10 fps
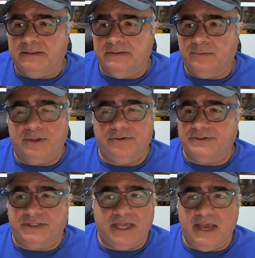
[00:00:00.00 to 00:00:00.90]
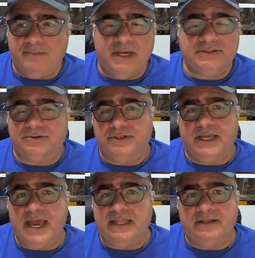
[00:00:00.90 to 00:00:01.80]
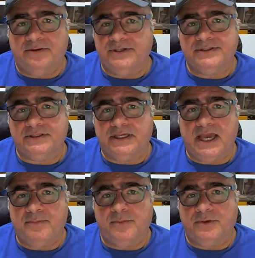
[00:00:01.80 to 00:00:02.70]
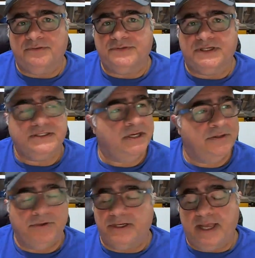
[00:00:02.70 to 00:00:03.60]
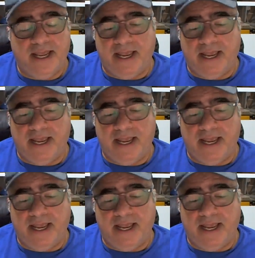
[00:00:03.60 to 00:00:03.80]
whether it's the Cam Master or the Gatton, they're easily capable of 600,